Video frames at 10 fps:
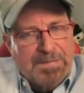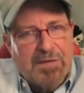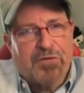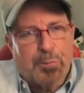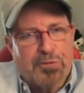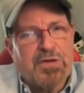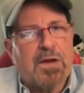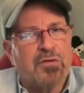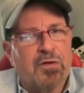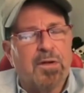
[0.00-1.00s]
It's a
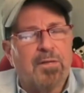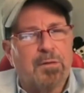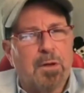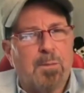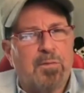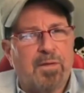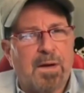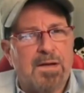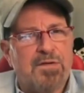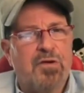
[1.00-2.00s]
protection that the law
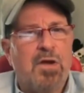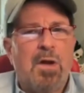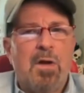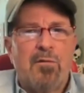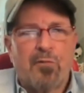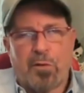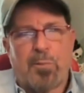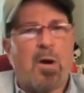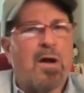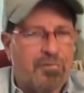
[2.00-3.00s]
provides for the
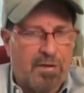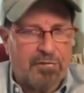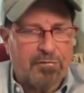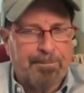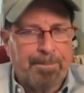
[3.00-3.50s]
process.